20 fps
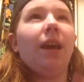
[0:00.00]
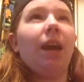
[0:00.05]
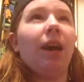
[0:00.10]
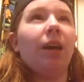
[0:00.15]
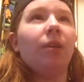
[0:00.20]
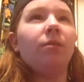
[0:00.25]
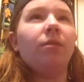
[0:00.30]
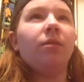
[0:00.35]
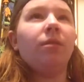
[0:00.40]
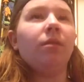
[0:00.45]

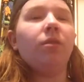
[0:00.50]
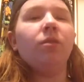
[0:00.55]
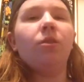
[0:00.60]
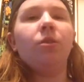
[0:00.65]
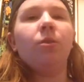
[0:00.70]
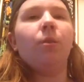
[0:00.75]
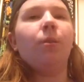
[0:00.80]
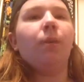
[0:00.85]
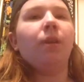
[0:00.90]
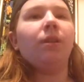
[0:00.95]
I still
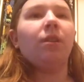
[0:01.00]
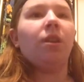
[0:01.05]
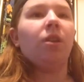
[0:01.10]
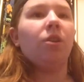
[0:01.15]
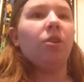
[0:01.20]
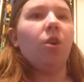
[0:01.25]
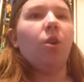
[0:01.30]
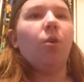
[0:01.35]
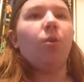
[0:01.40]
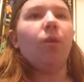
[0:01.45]
do it because I
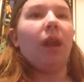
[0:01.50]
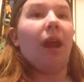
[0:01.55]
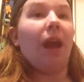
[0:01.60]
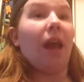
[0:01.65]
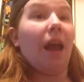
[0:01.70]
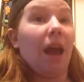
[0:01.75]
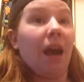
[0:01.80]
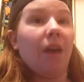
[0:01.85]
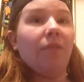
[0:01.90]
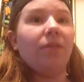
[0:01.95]
know that I
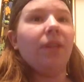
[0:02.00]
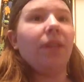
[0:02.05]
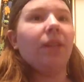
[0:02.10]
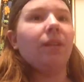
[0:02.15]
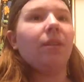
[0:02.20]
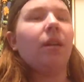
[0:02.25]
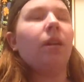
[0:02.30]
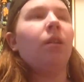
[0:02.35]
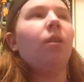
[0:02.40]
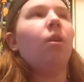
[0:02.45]
have to get it
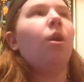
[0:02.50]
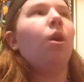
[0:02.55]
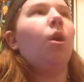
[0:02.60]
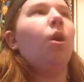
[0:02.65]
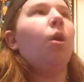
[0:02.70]
done